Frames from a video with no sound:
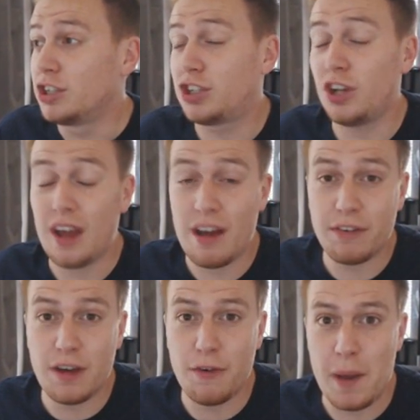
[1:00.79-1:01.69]
Should
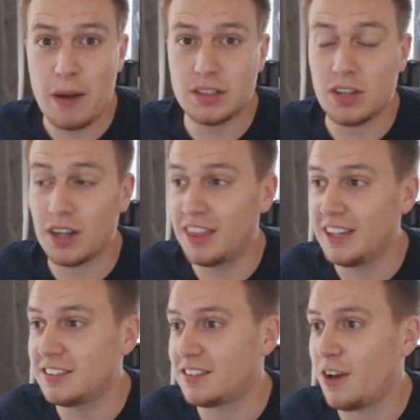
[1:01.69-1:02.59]
have enough about us, I
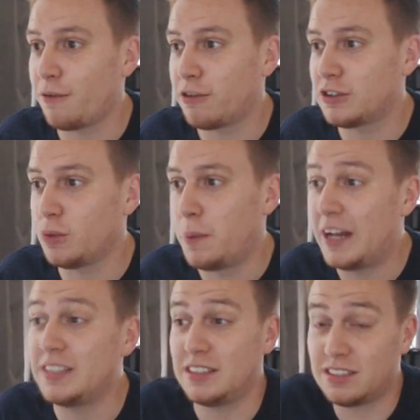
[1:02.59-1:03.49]
think, to see off Crystal
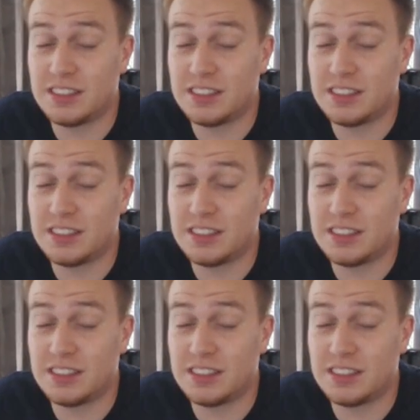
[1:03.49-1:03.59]
Palace.